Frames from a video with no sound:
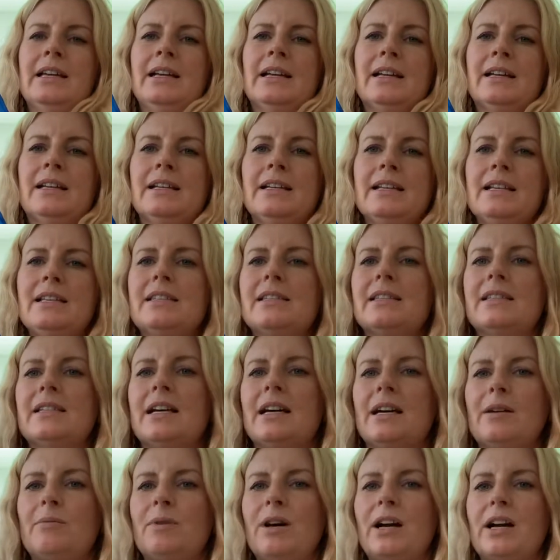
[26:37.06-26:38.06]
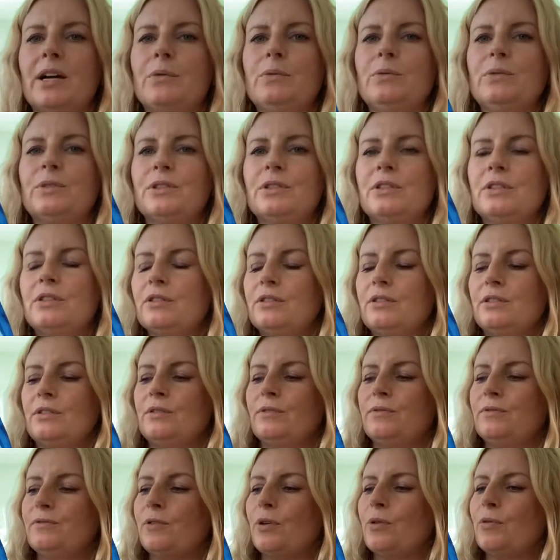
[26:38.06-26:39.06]
This time I want you to
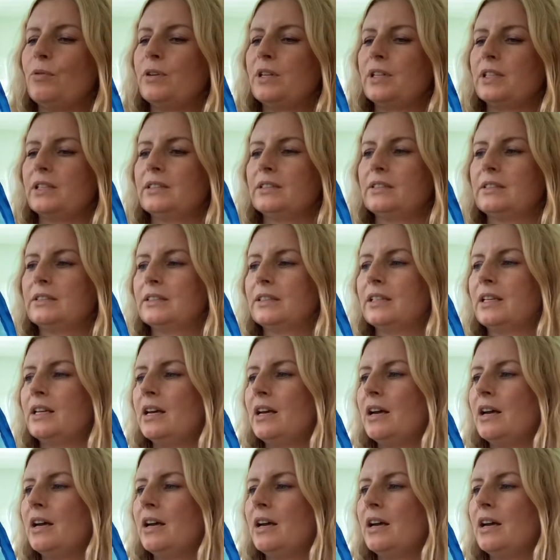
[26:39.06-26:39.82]
focus